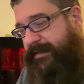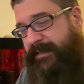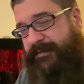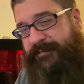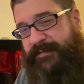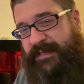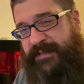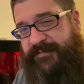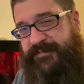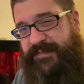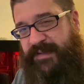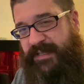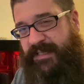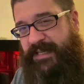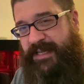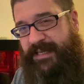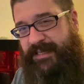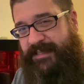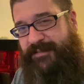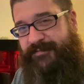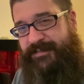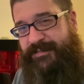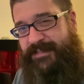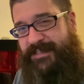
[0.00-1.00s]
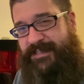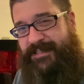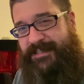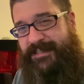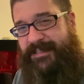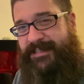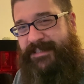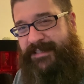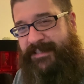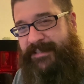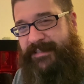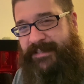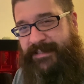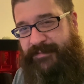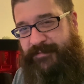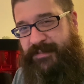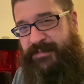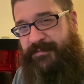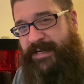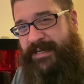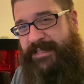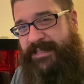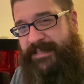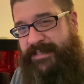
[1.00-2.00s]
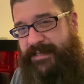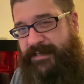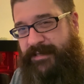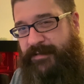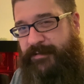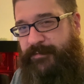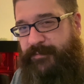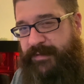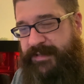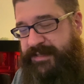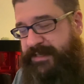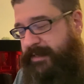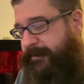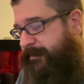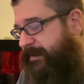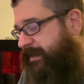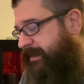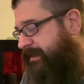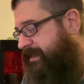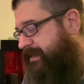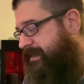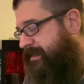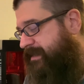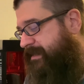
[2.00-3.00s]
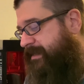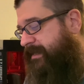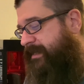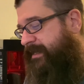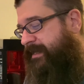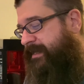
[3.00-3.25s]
I felt like I was right there with him on this.